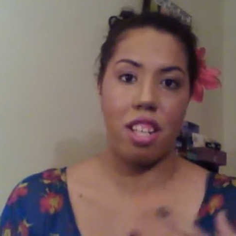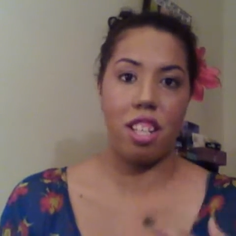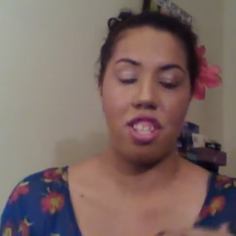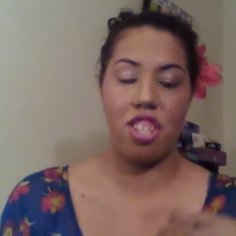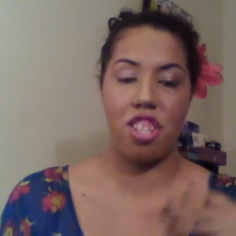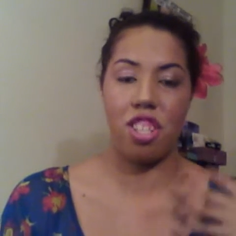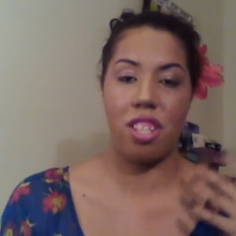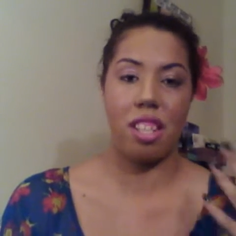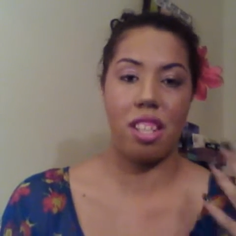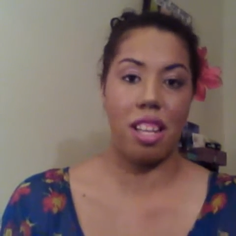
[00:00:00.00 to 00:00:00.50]

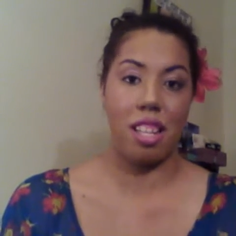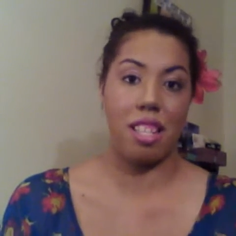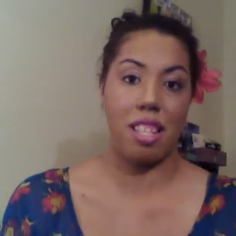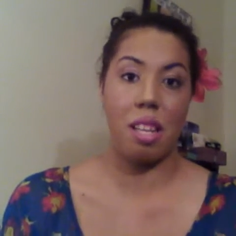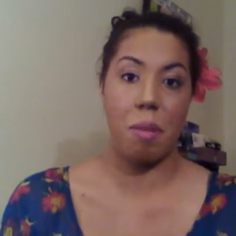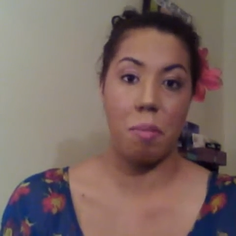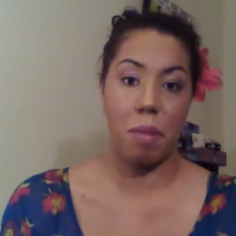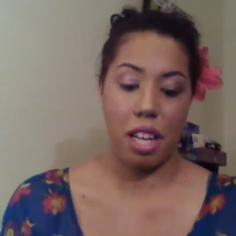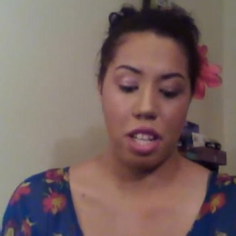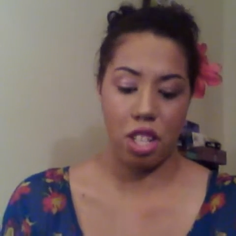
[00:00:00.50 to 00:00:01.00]
It's just going to
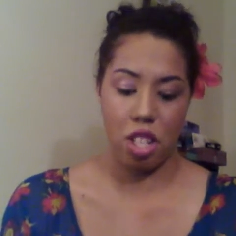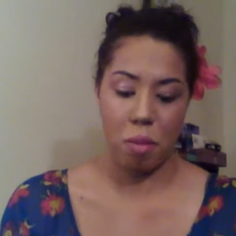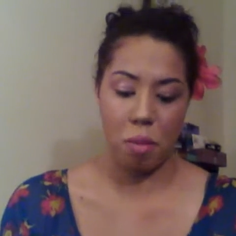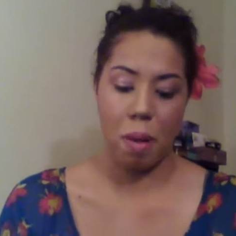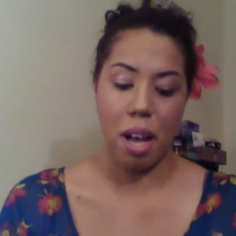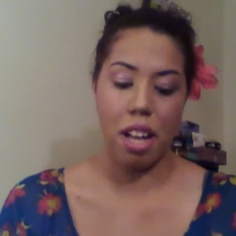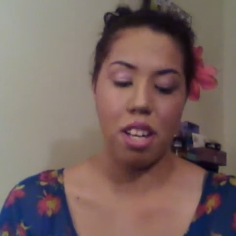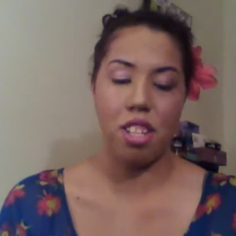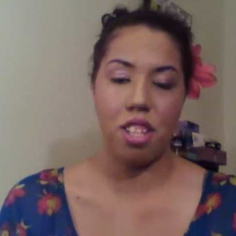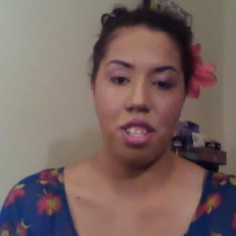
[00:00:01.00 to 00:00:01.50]
seem like too
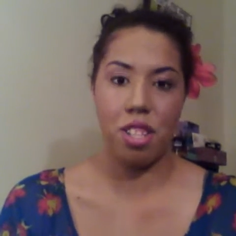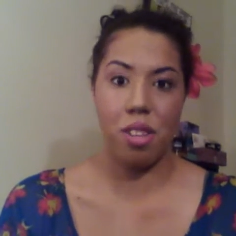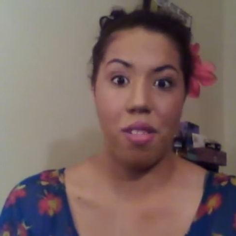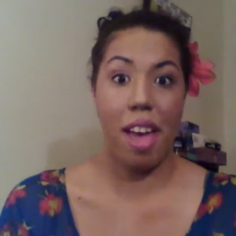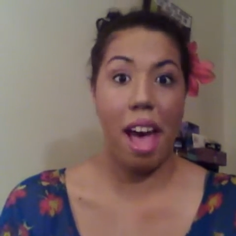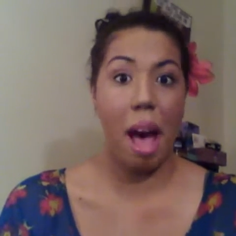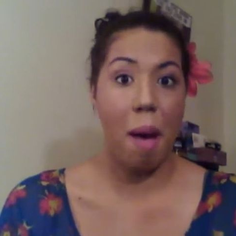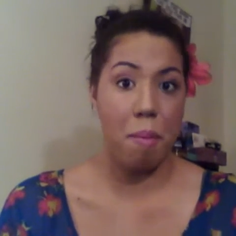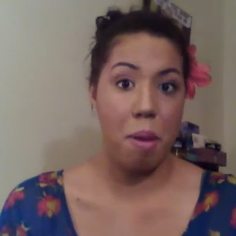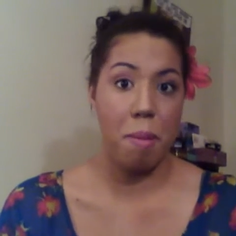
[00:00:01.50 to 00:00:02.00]
much. So
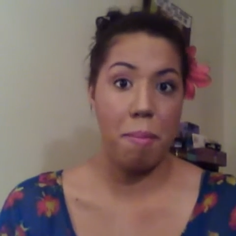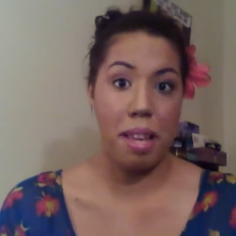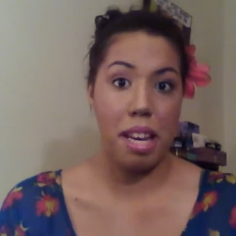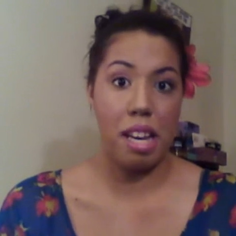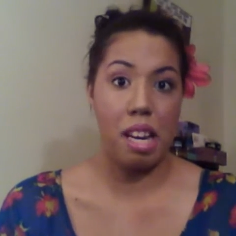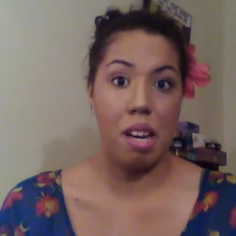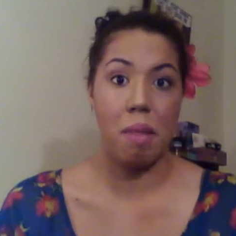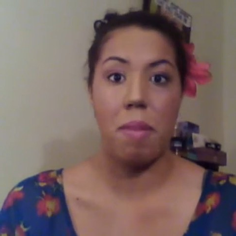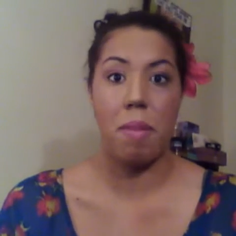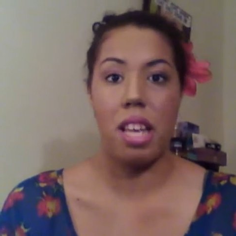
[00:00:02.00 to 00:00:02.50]
the happy
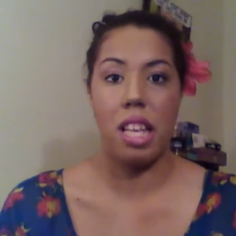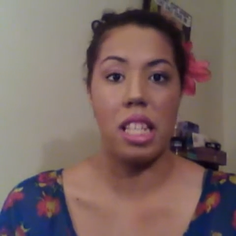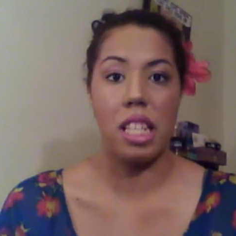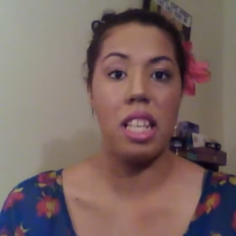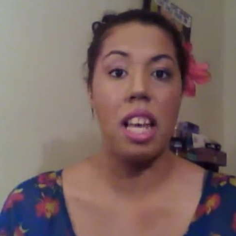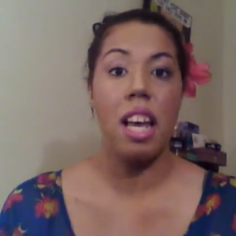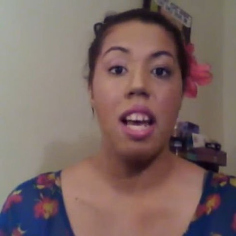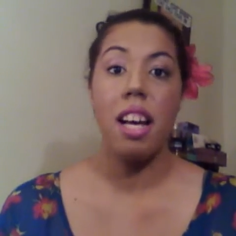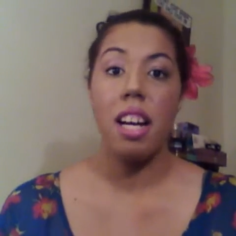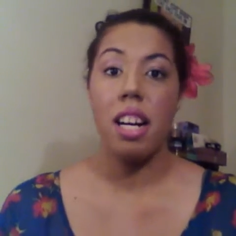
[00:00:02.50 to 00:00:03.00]
medium is